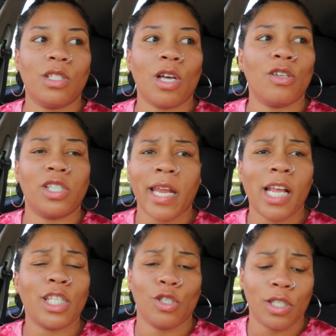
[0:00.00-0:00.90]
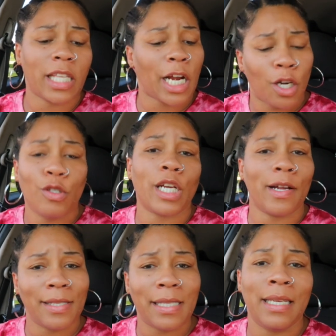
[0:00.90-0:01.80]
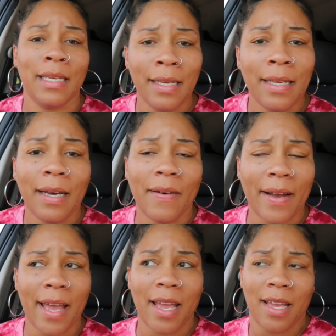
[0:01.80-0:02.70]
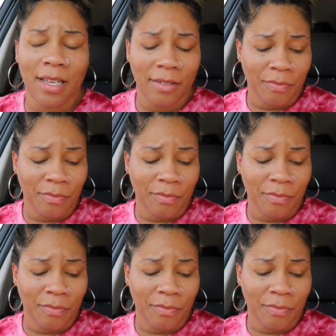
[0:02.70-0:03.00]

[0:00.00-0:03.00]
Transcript: So shout out to the state of New Jersey, okay,